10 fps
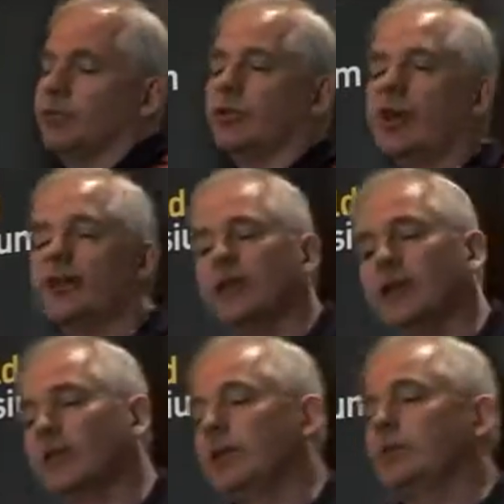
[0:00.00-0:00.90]
who do the right
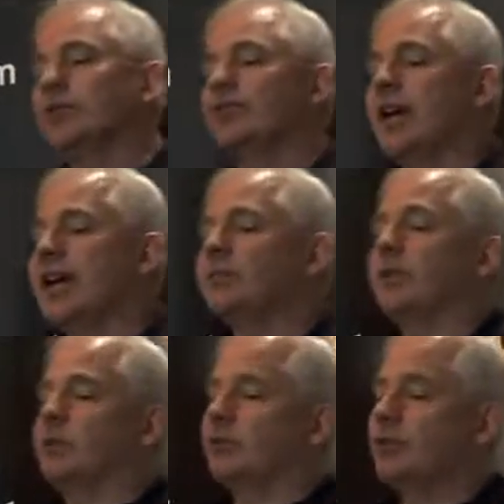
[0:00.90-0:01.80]
thing. People who save, people who